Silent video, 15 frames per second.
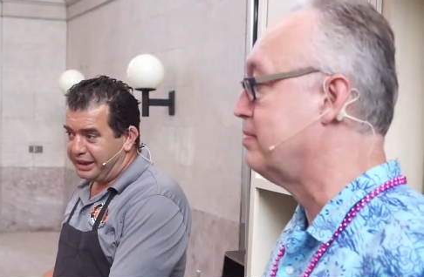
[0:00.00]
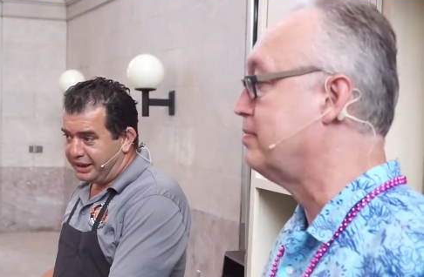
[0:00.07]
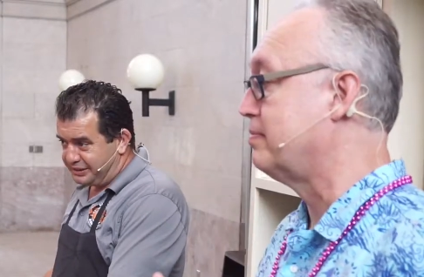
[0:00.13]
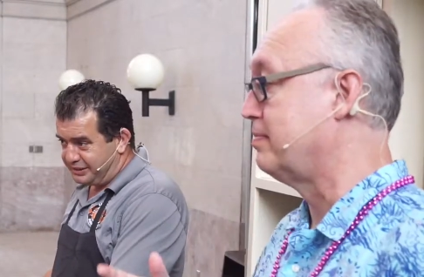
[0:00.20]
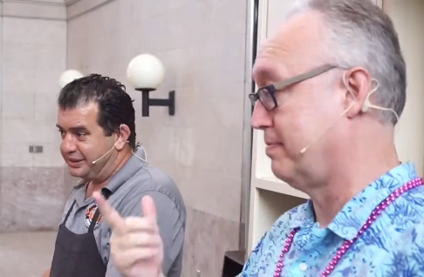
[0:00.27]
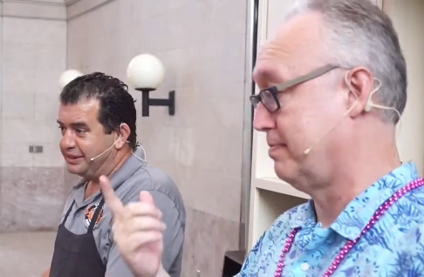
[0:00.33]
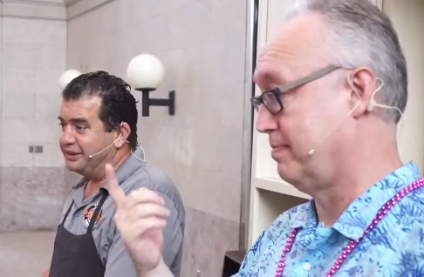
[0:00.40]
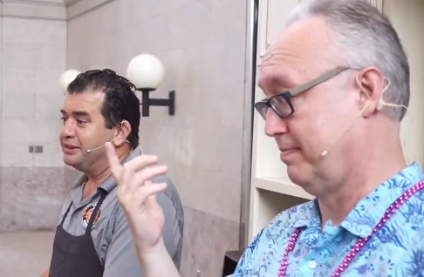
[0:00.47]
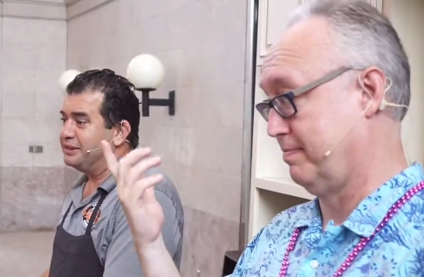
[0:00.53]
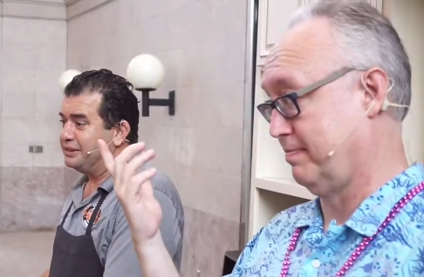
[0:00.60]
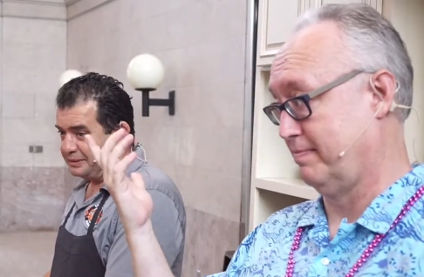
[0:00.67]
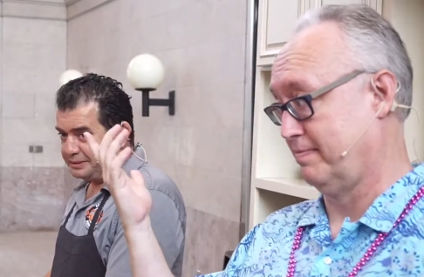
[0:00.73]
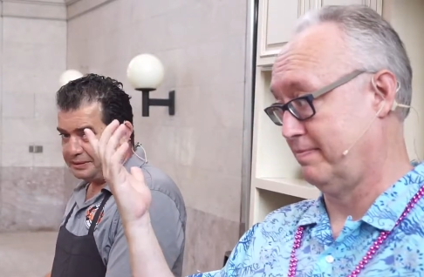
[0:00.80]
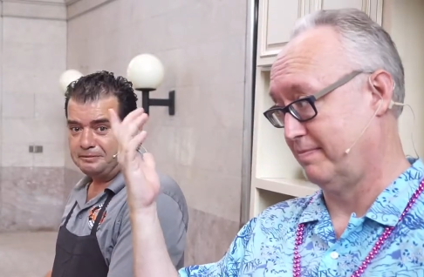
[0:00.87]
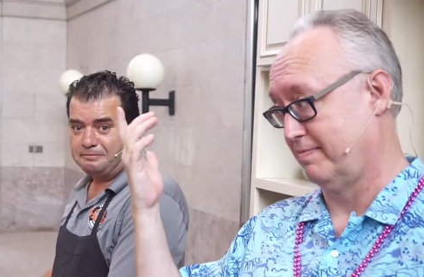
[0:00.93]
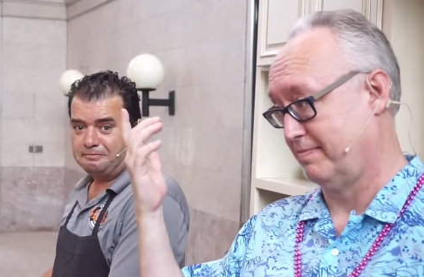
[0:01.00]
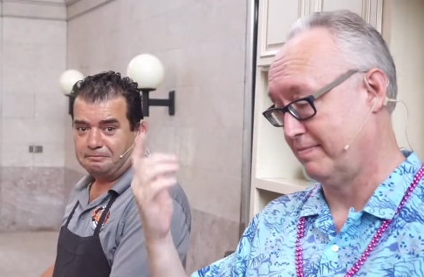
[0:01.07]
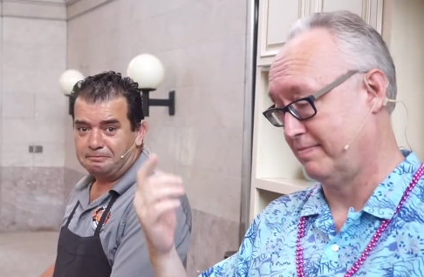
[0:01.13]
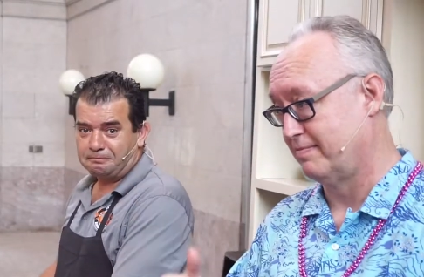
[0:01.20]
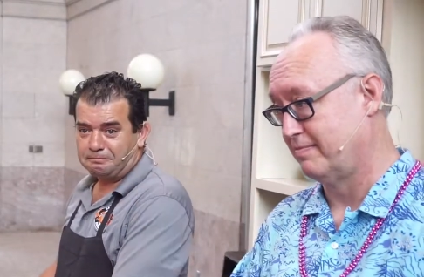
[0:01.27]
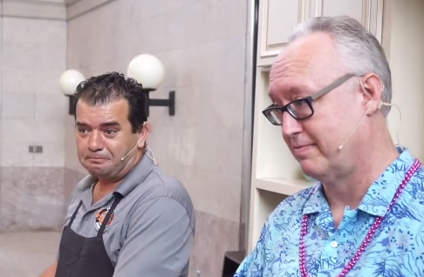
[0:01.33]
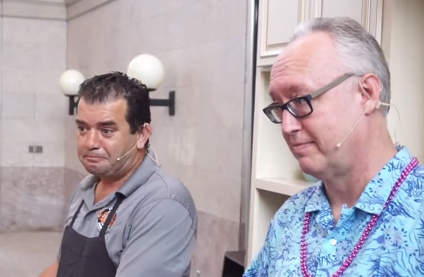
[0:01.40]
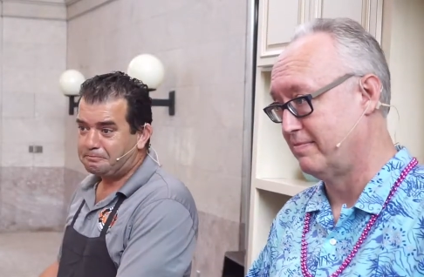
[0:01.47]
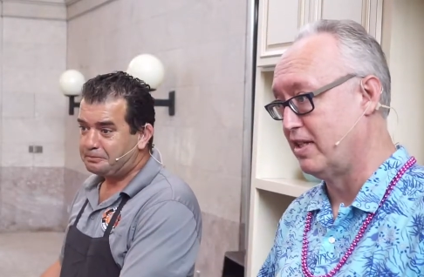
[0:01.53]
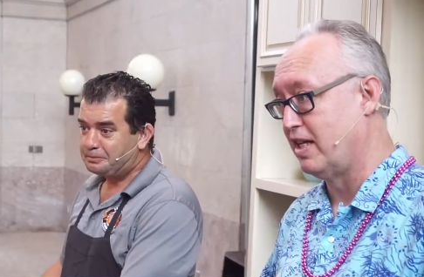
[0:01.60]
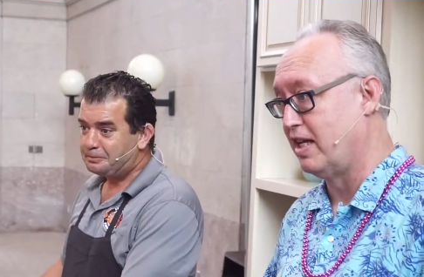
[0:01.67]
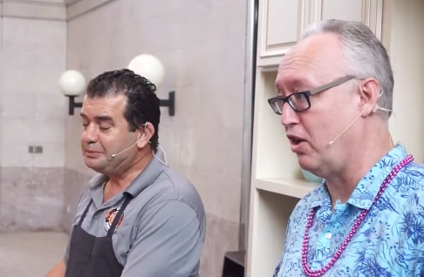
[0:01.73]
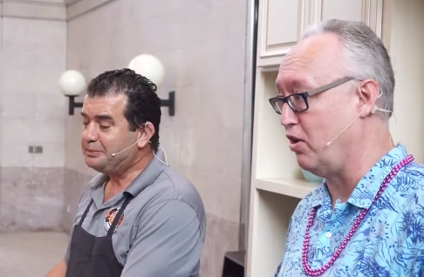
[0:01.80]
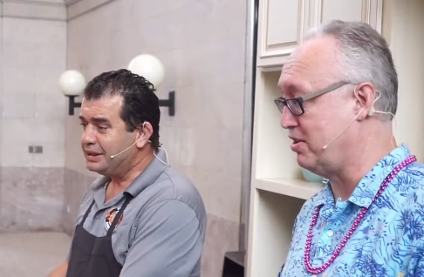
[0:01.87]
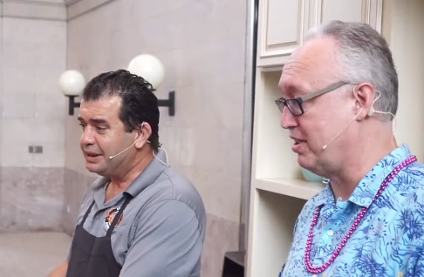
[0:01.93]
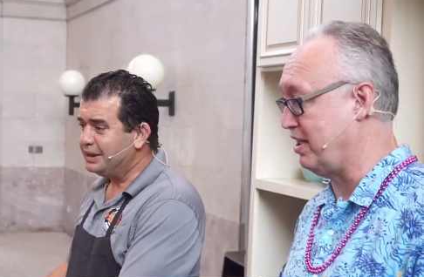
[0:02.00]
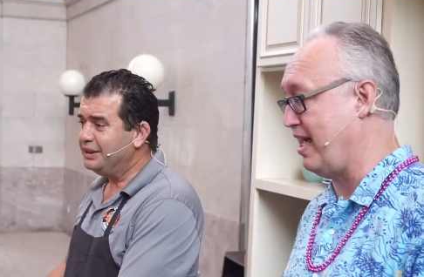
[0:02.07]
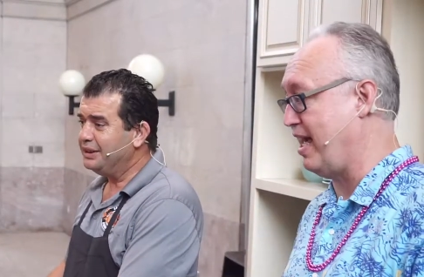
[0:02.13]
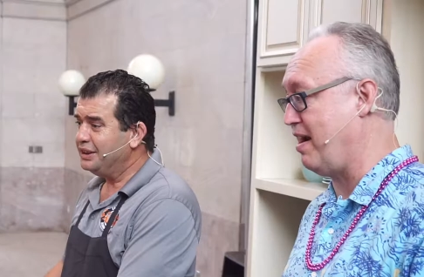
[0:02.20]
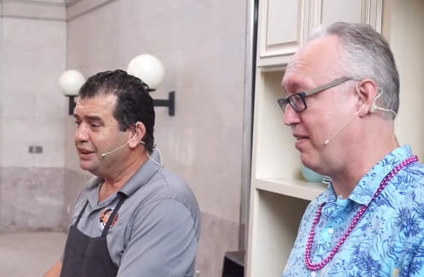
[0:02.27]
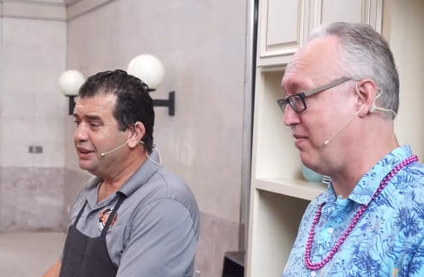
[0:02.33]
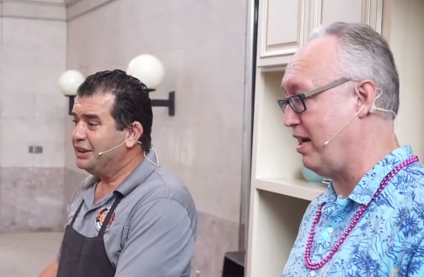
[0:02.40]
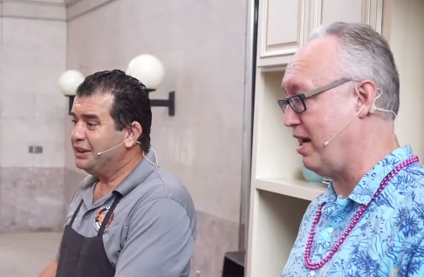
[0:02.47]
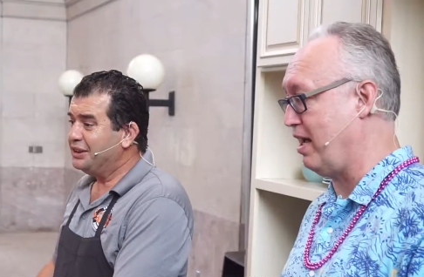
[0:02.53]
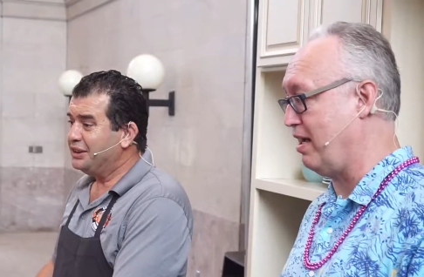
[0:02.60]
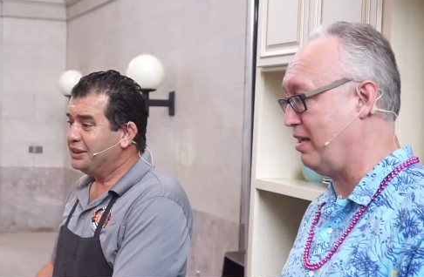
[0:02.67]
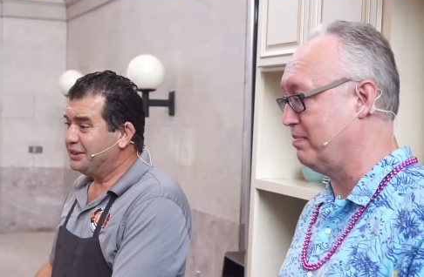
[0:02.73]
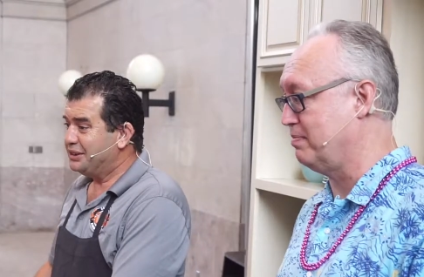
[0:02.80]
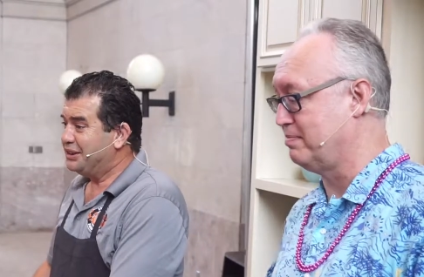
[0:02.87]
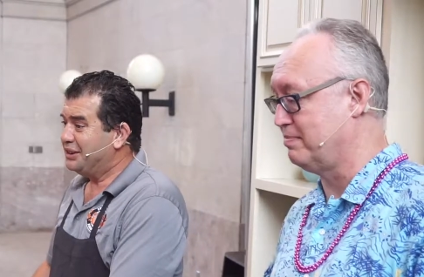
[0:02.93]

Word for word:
Speaker 1: dance. You don't see that every day.